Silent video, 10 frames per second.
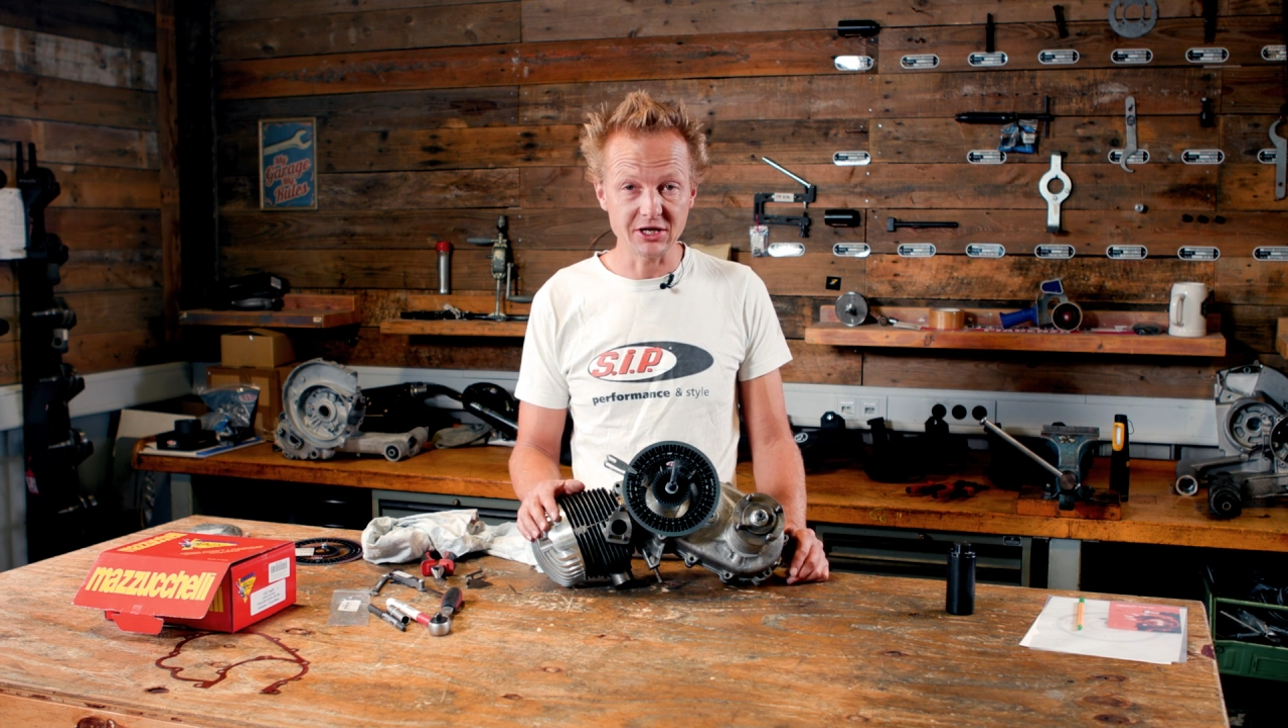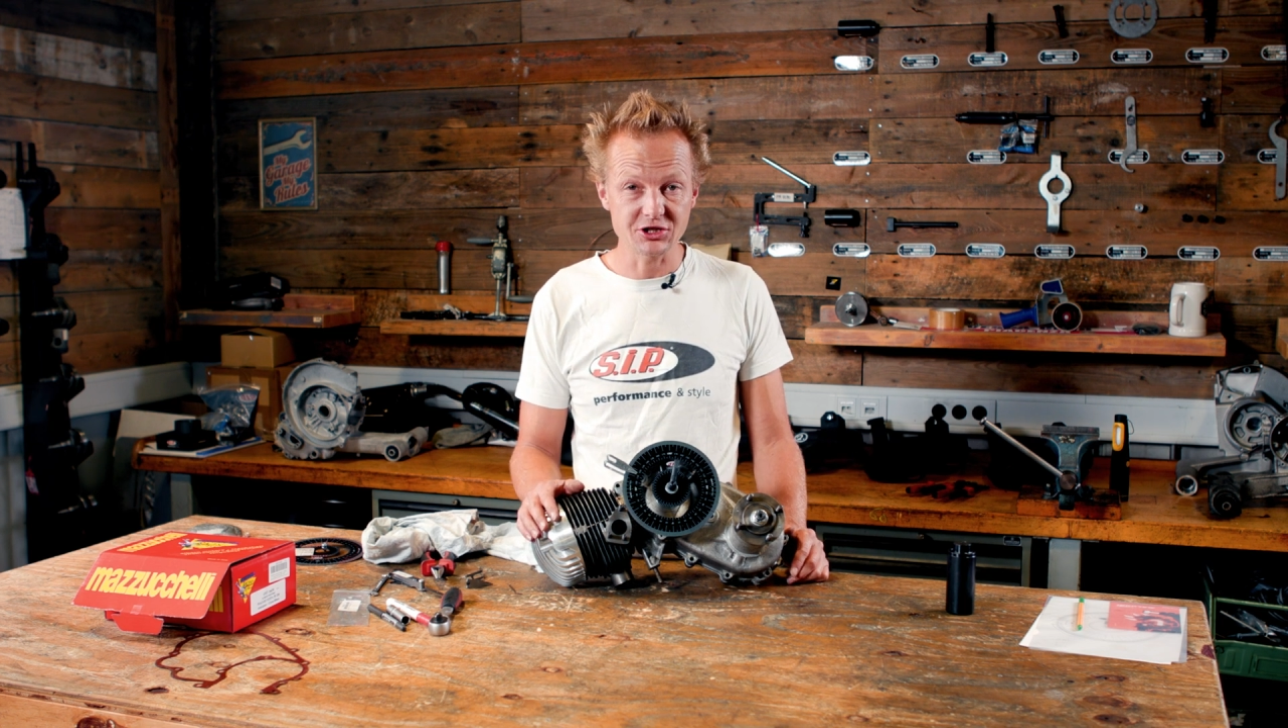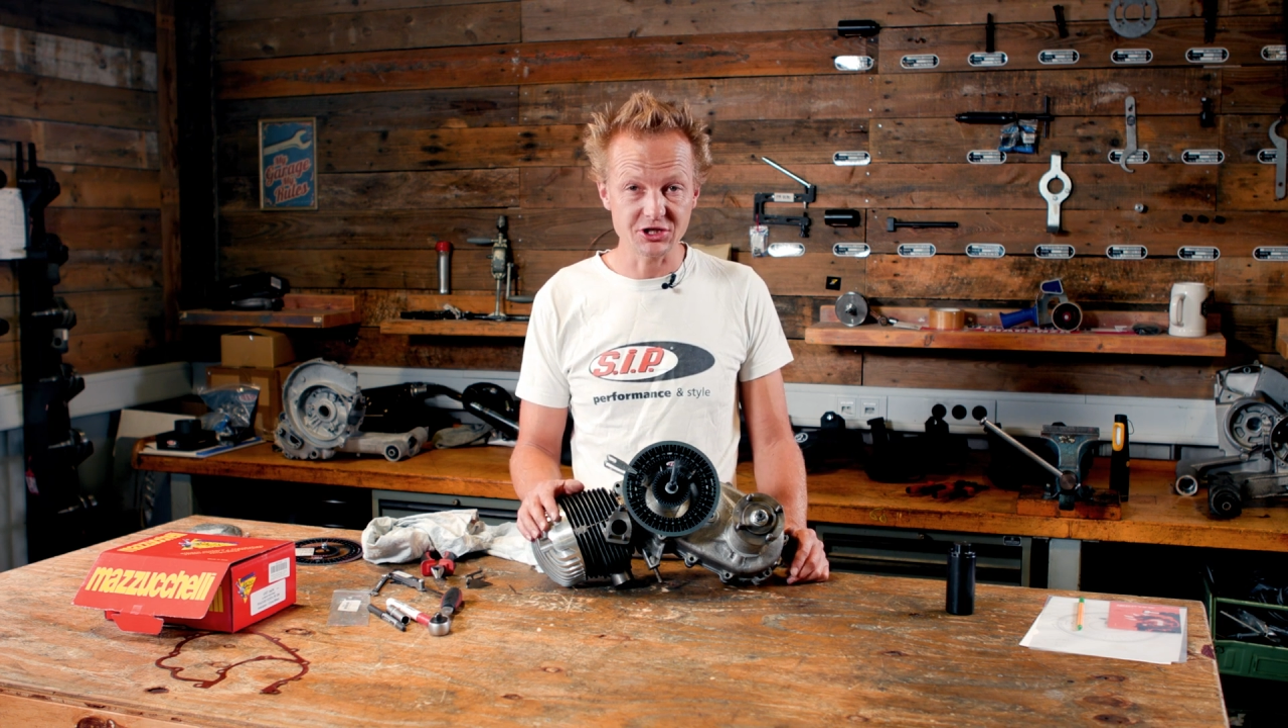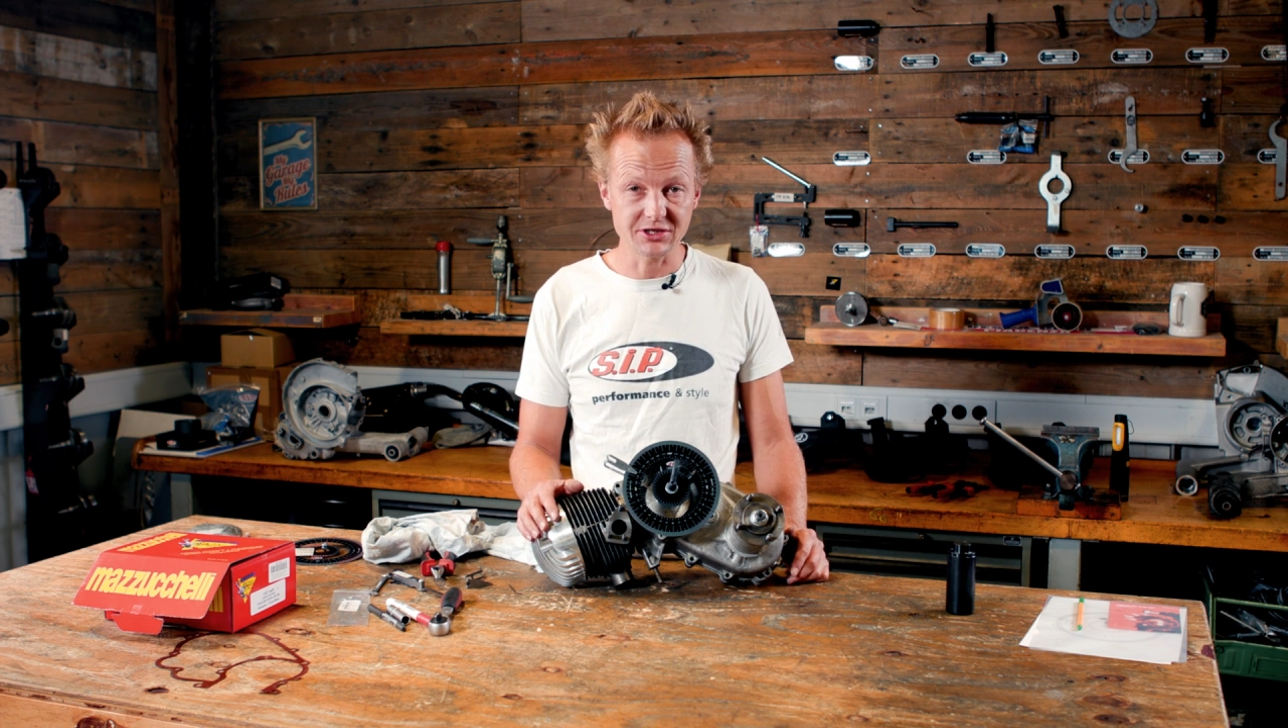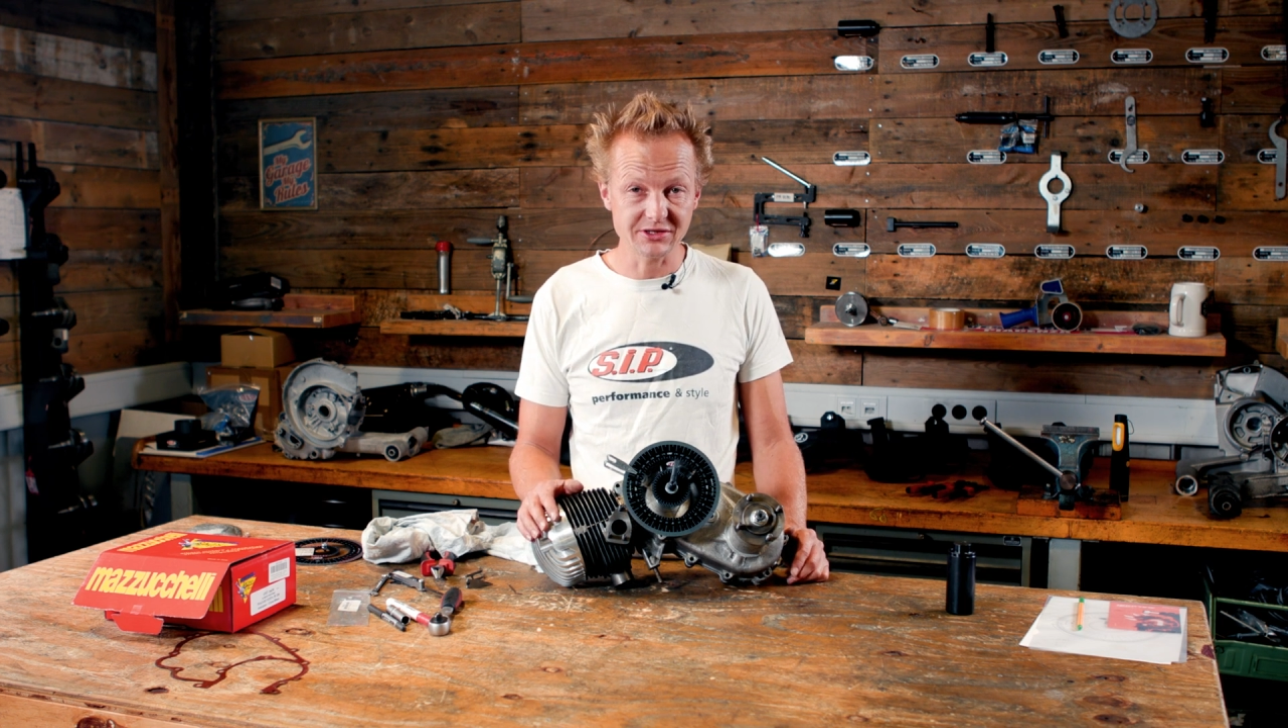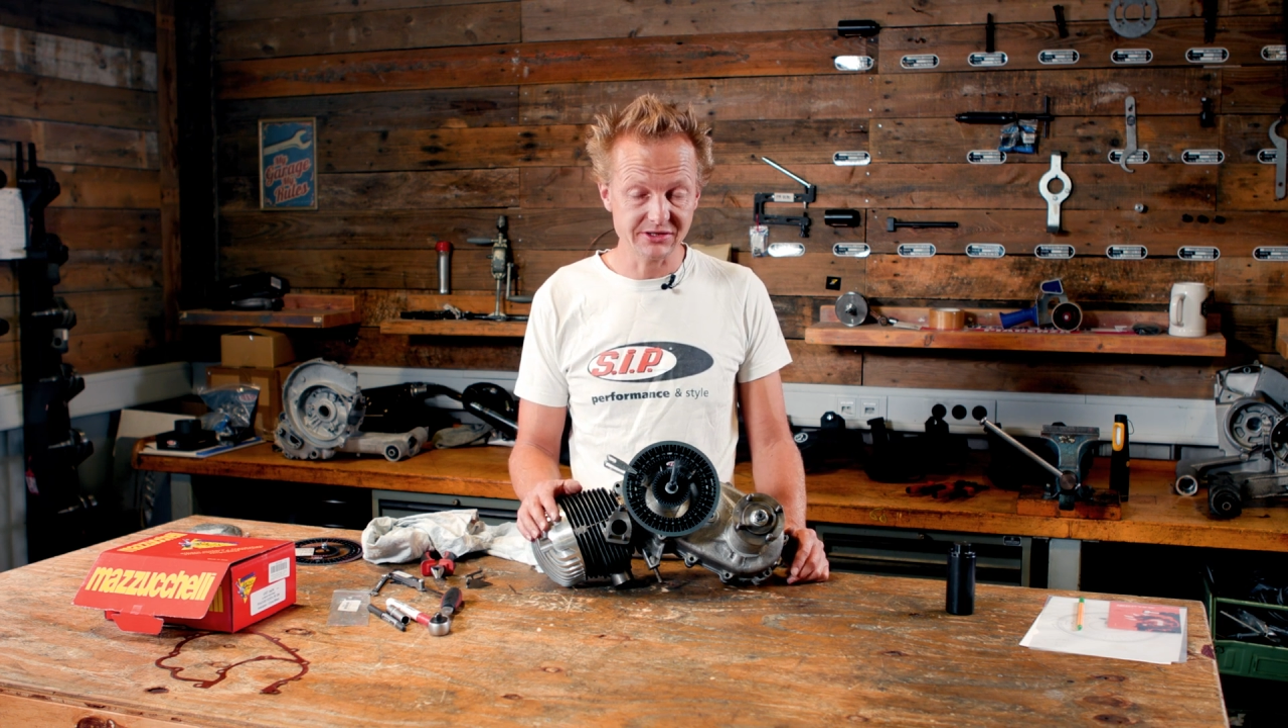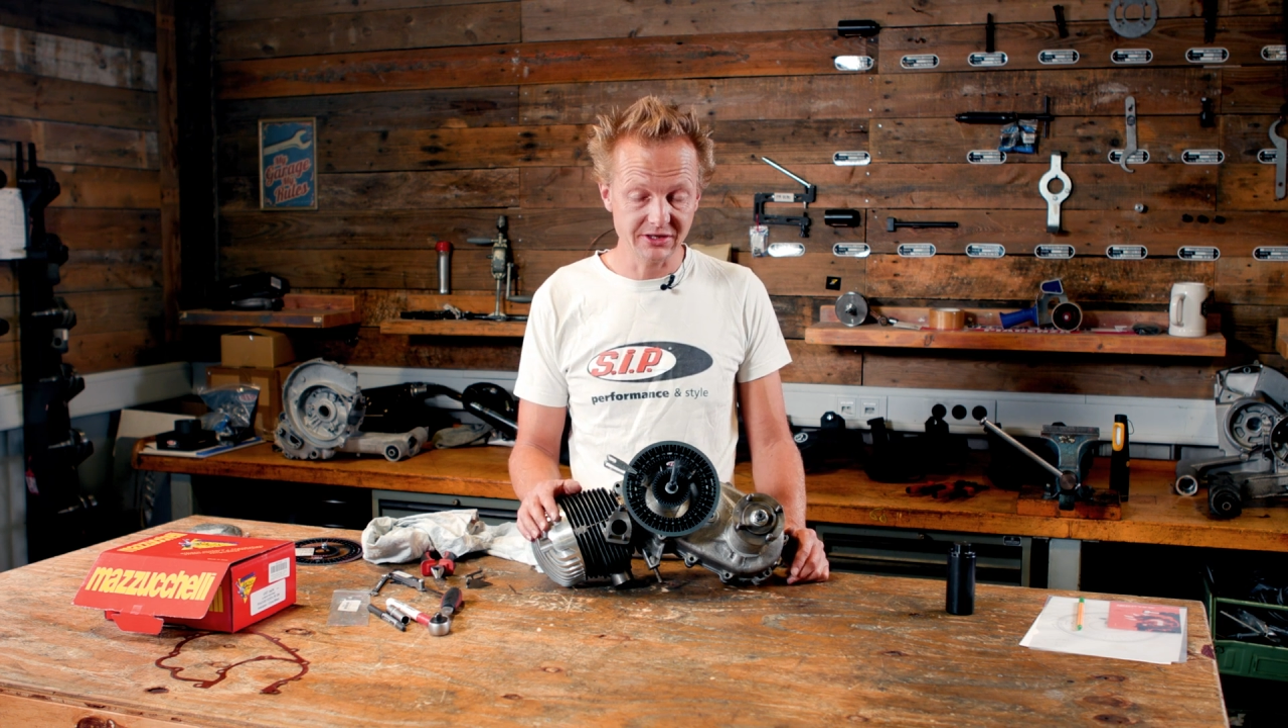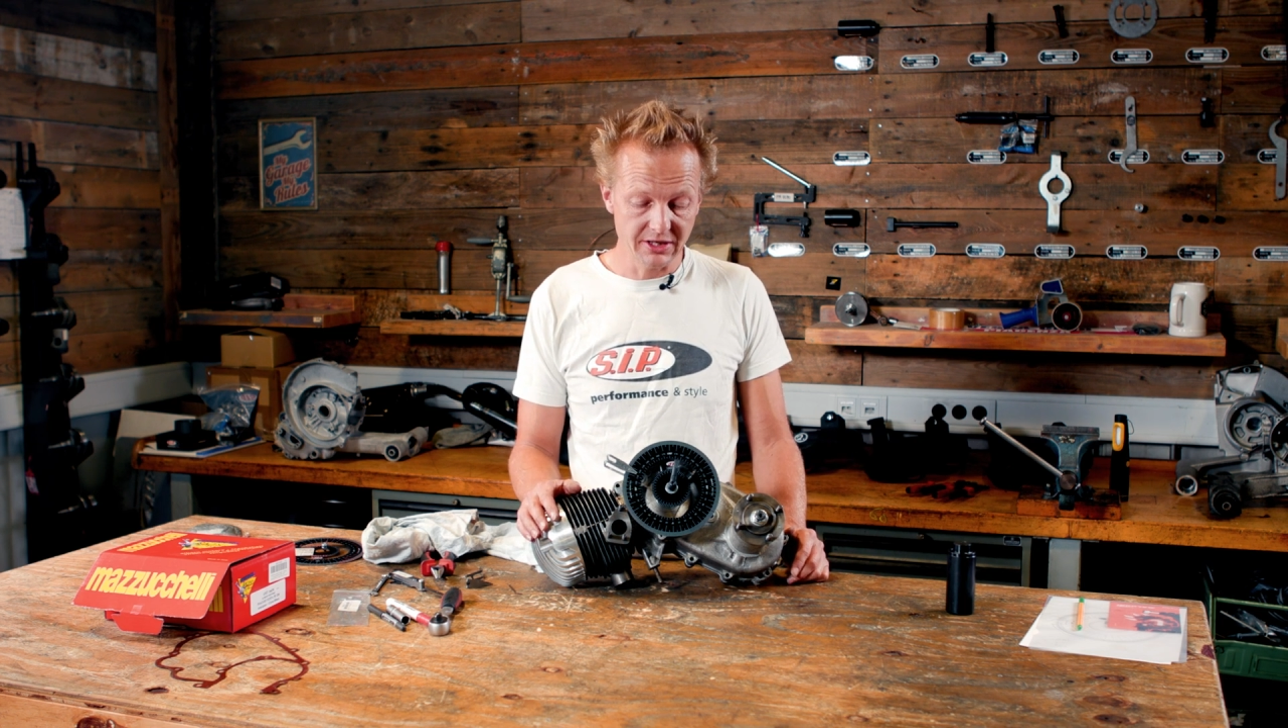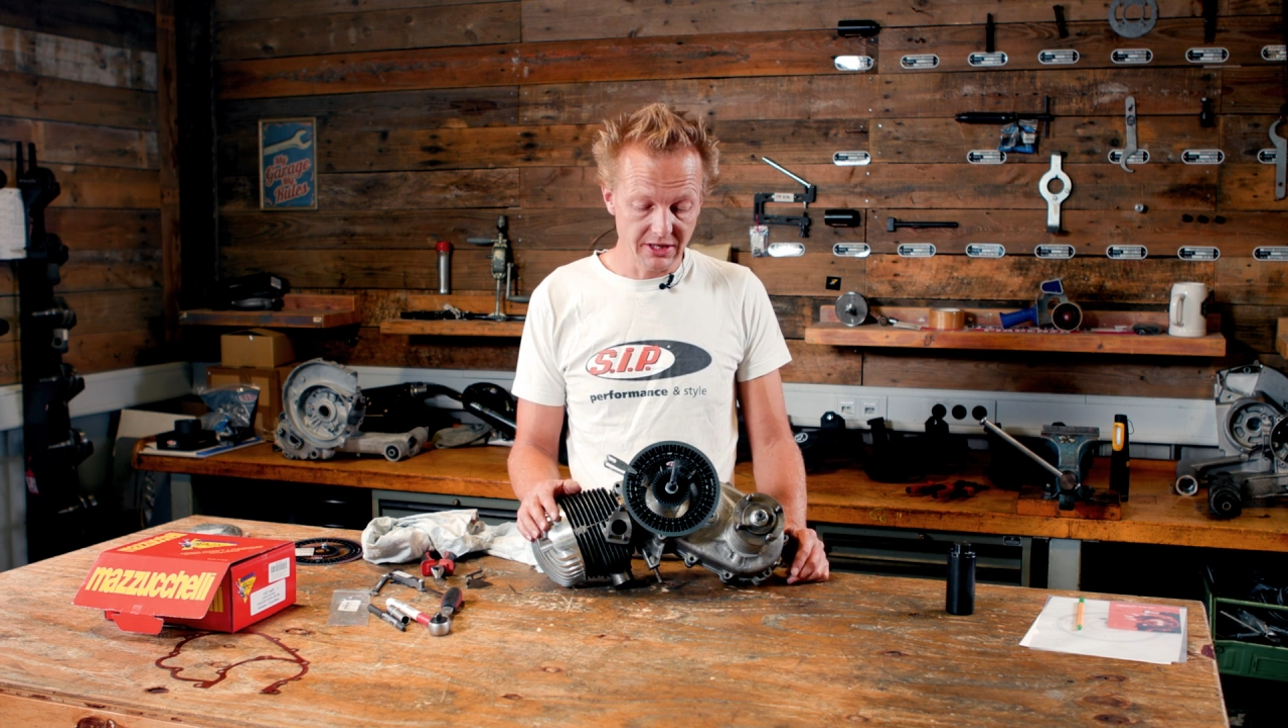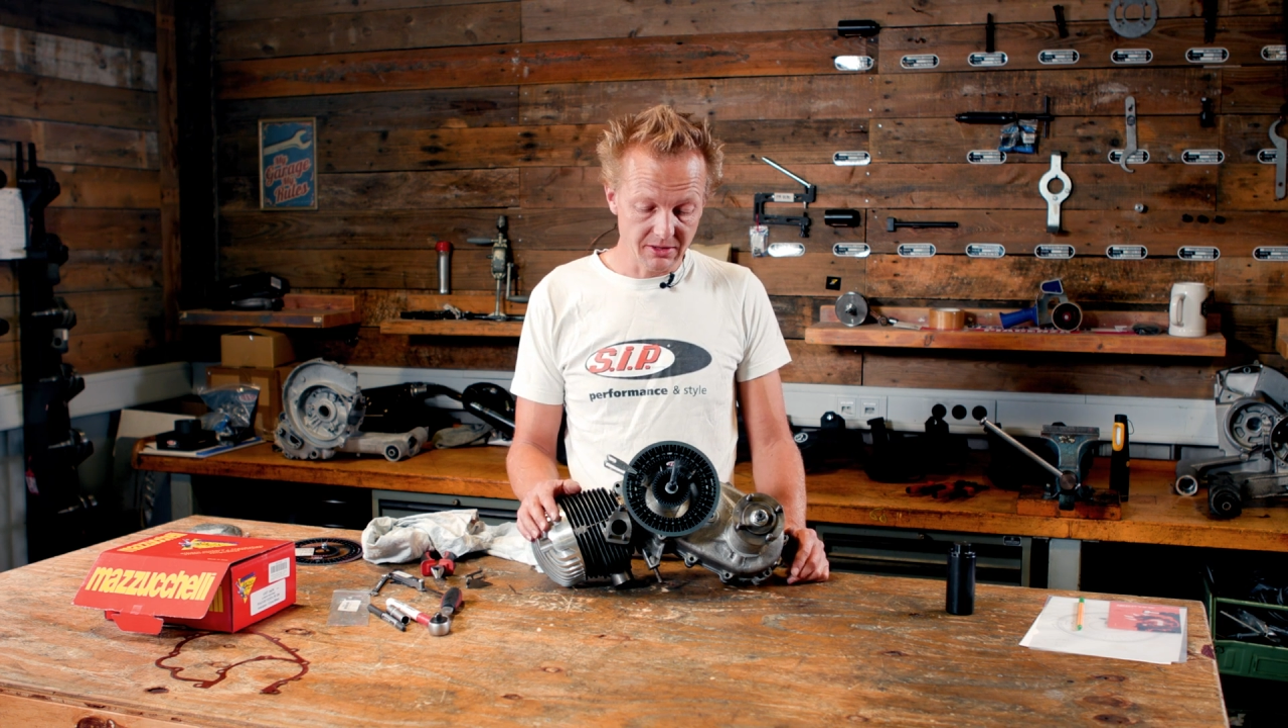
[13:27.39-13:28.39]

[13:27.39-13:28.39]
engines.